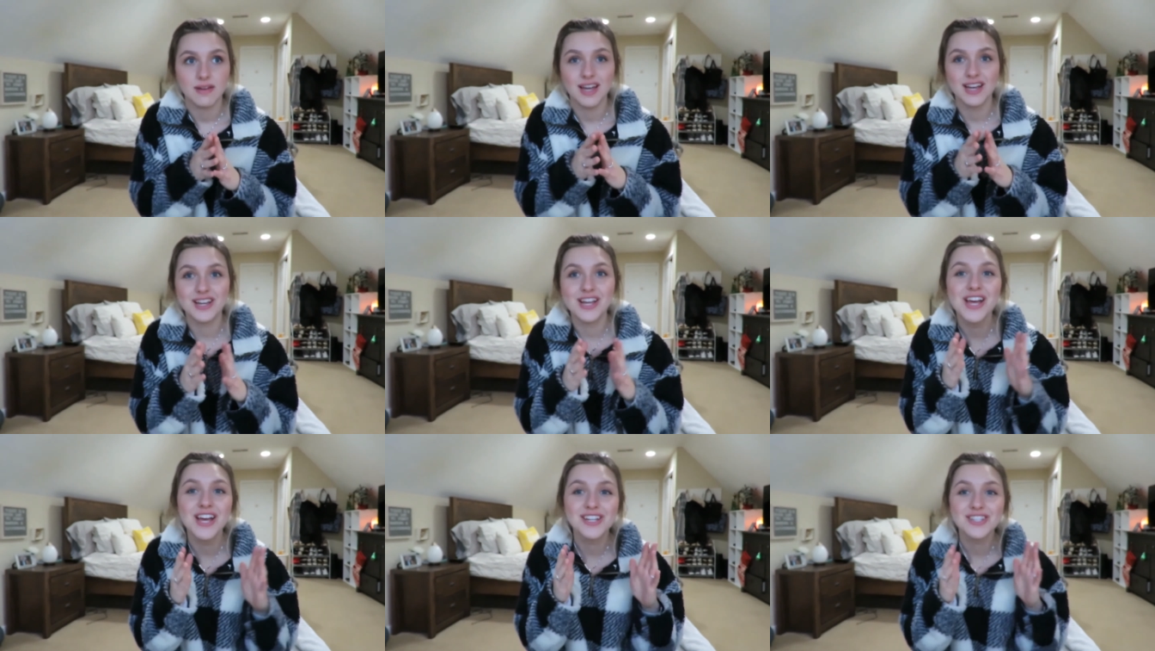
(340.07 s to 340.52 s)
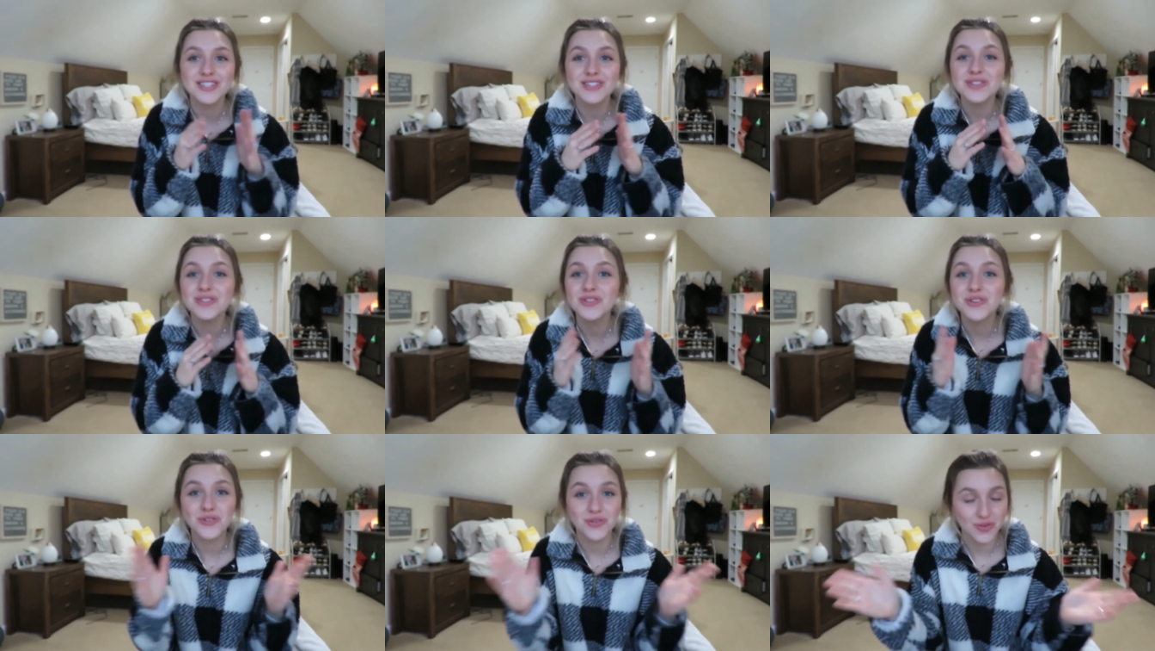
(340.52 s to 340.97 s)
I
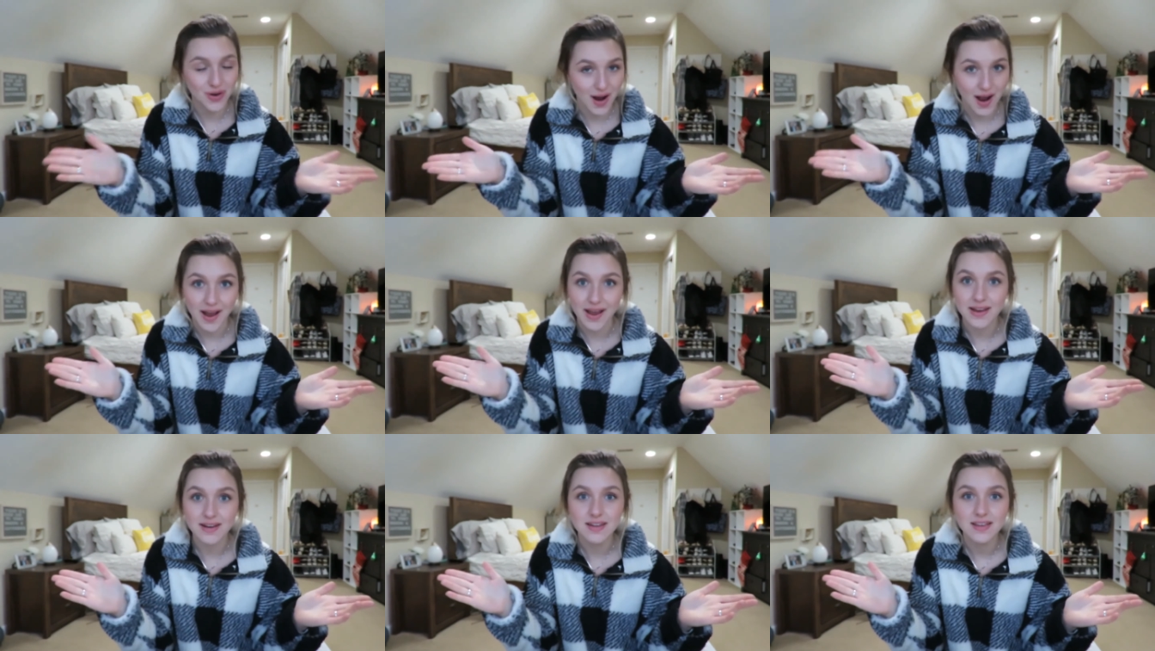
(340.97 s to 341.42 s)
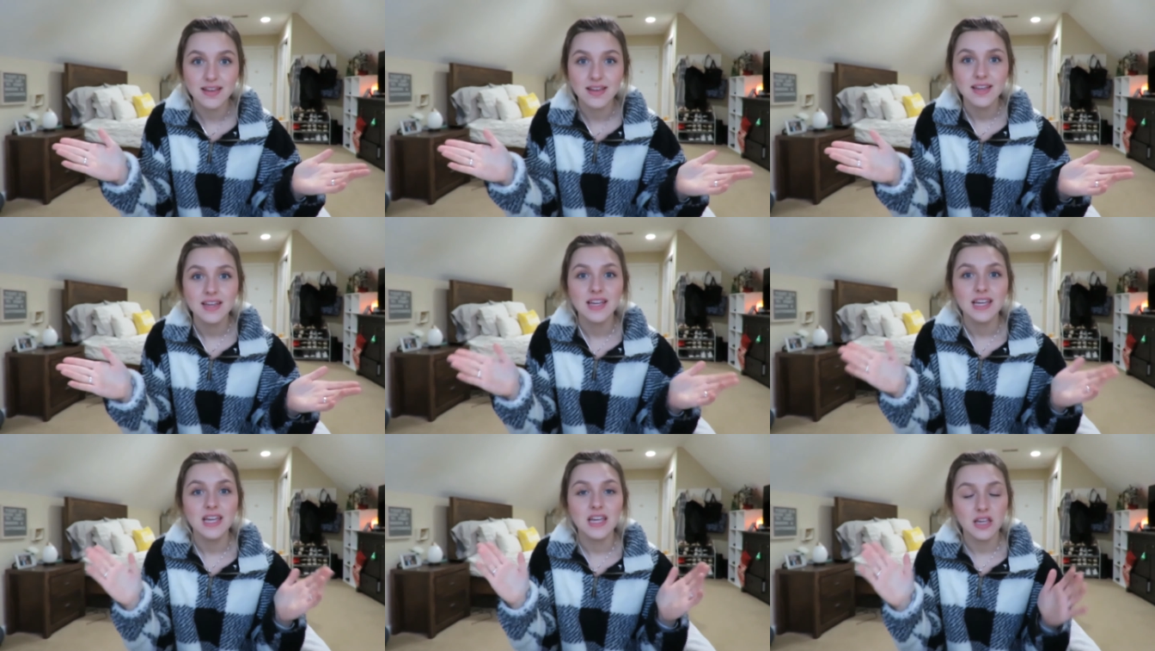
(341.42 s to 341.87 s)
just cried
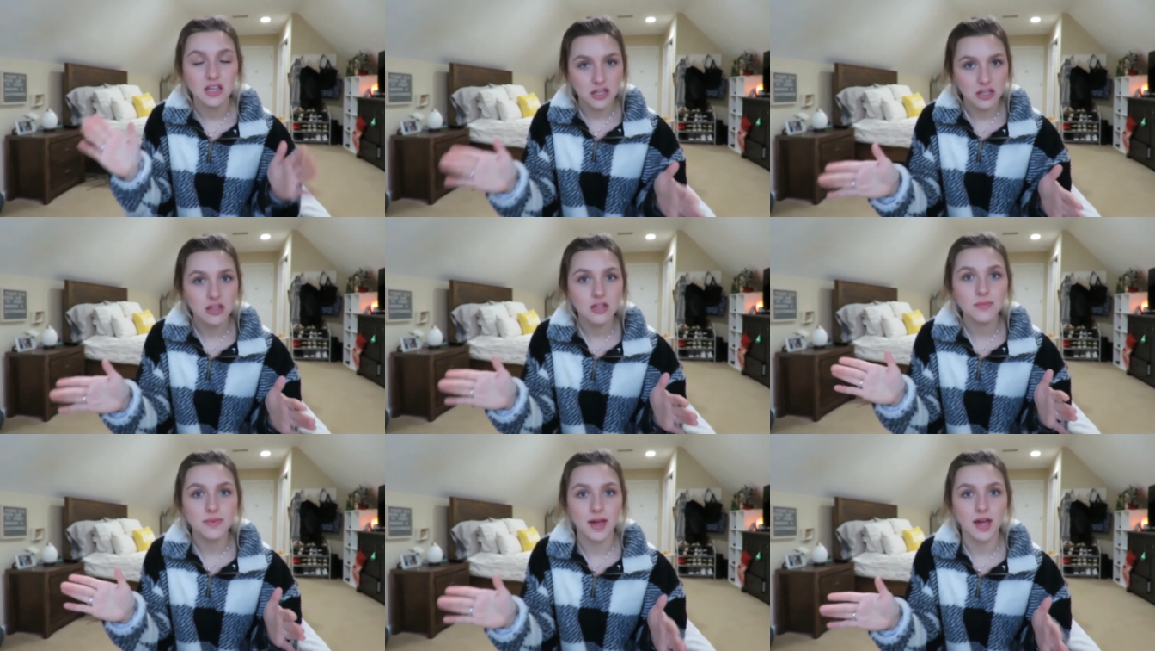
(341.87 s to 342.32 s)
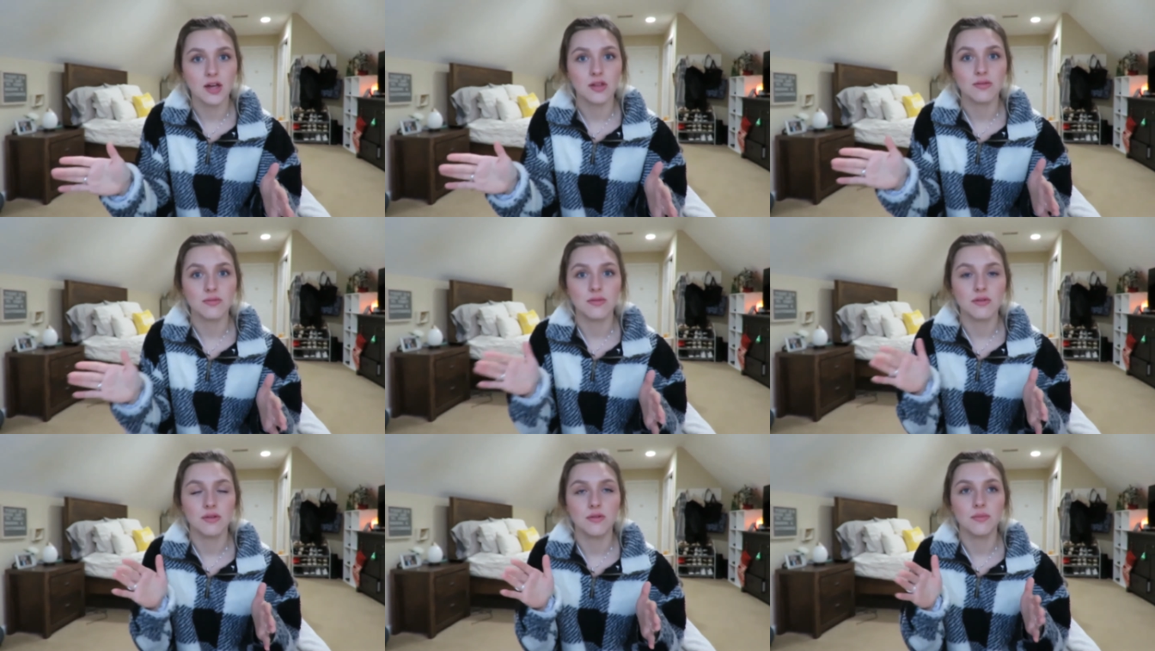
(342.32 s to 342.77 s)
in the
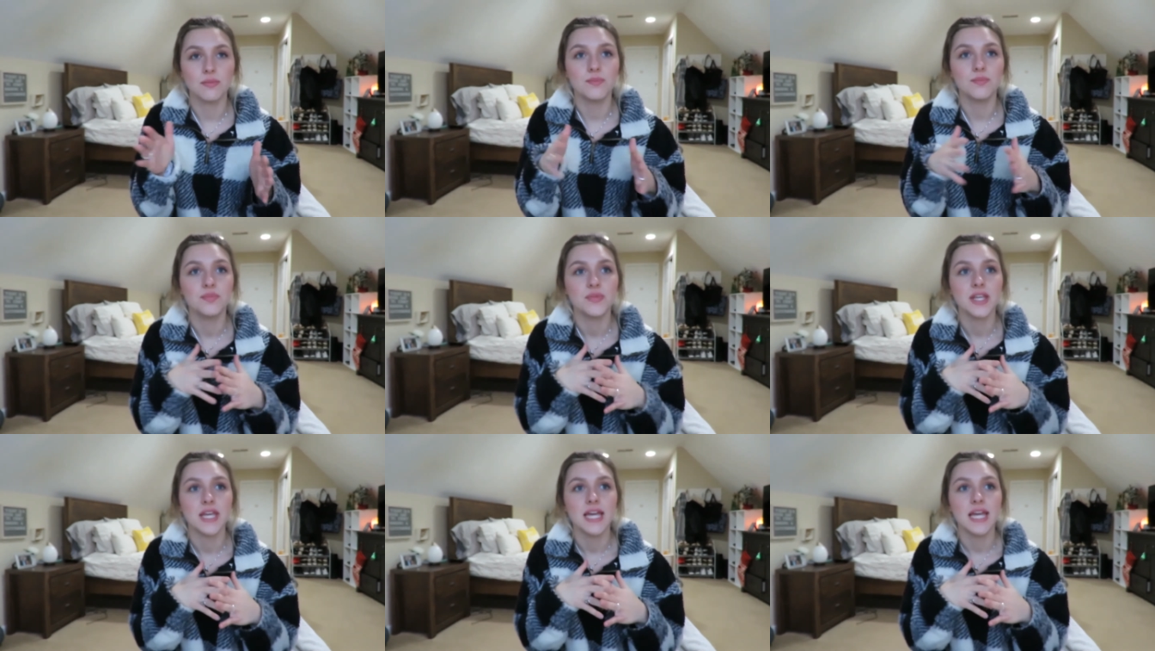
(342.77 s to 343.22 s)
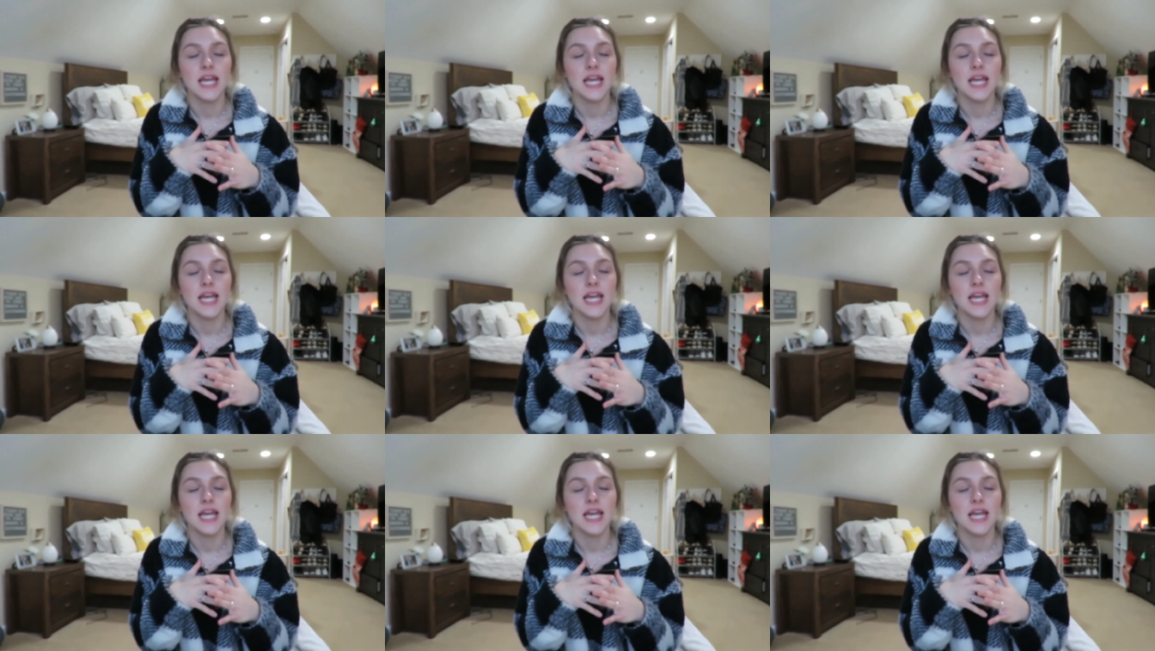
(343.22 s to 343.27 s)
bathroom